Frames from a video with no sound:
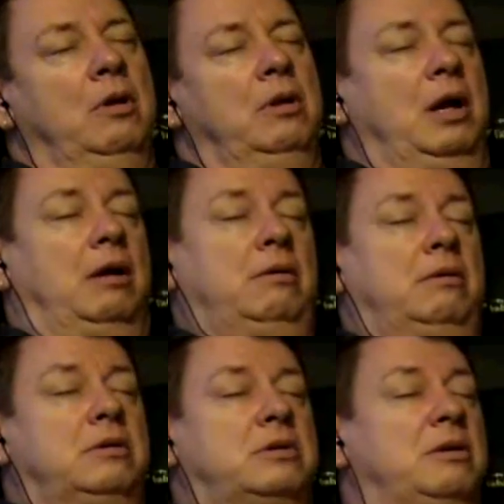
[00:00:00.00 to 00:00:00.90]

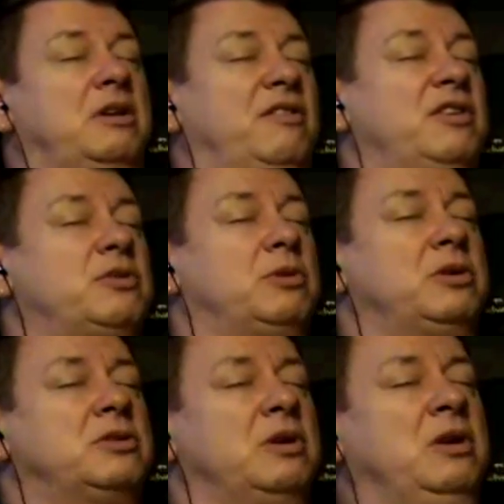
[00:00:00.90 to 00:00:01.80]
Now, some
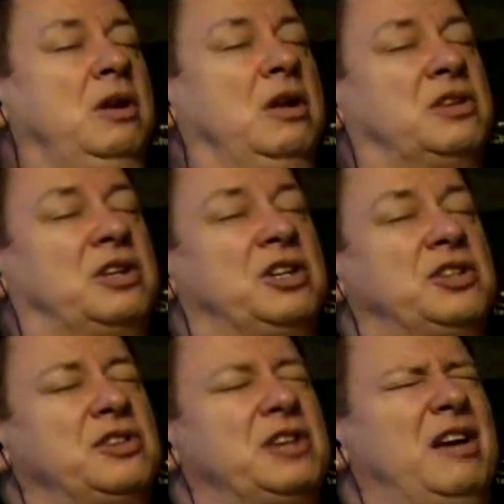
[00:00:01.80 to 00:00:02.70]
individuals, such as
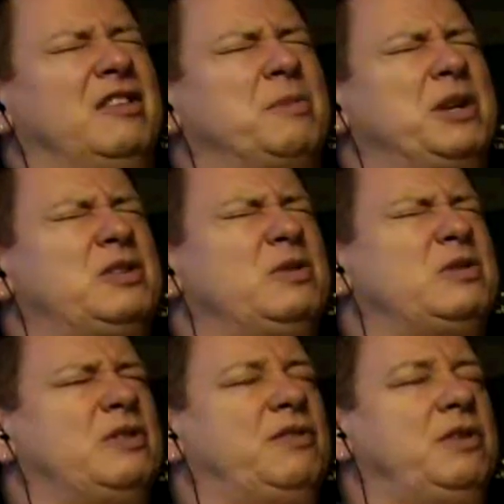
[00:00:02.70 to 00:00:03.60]
yourselves, may
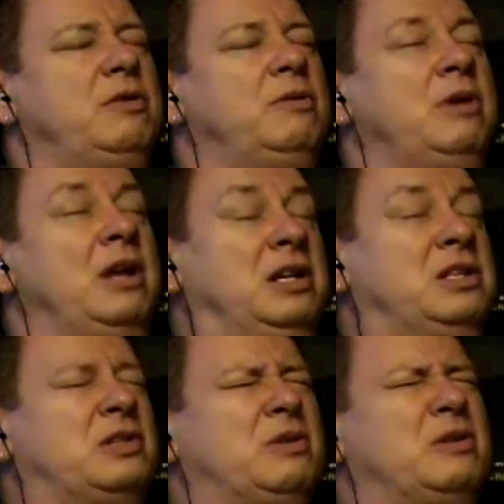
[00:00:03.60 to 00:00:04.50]
choose to view
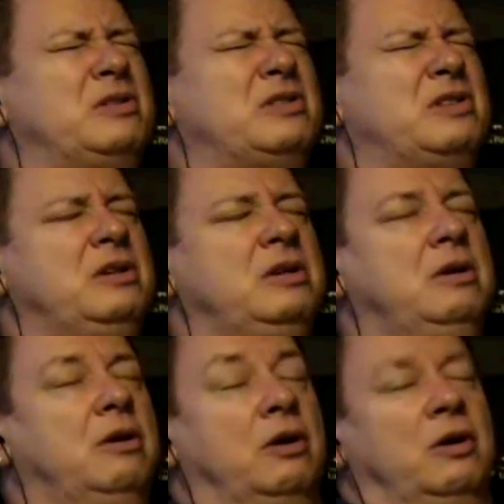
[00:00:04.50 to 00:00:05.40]
his source
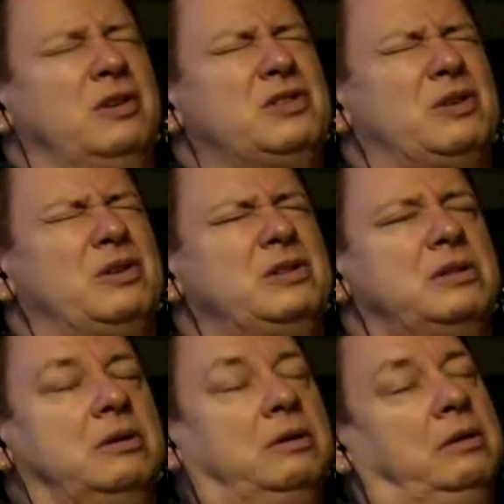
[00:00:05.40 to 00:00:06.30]
or her source,